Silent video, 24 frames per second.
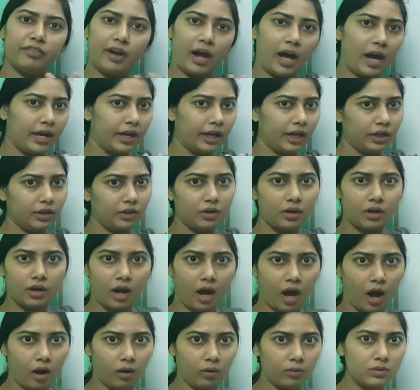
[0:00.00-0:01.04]
in your
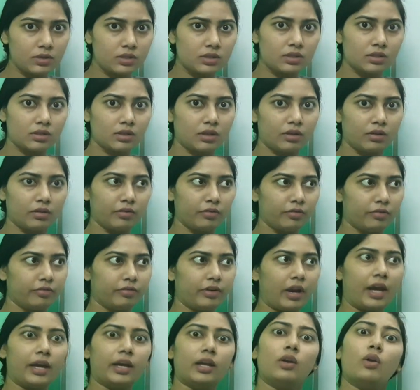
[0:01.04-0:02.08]
house, fly
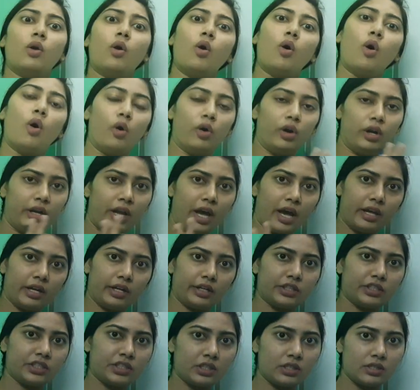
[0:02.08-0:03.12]
in all
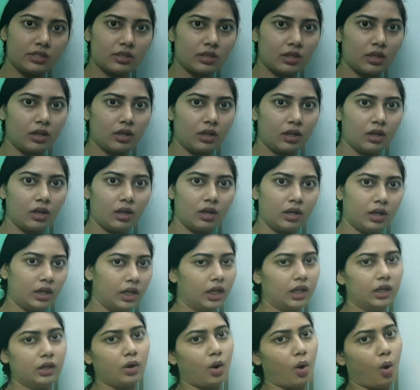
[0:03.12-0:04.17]
directions,
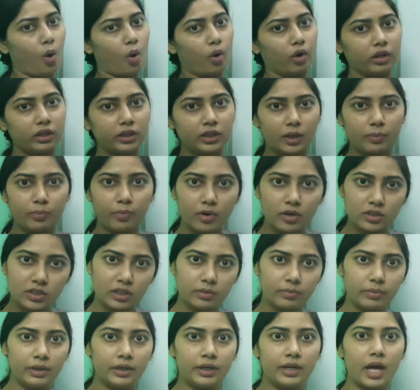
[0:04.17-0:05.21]
in all the possible
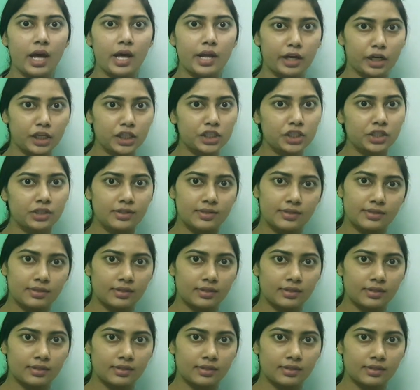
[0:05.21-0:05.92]
directions.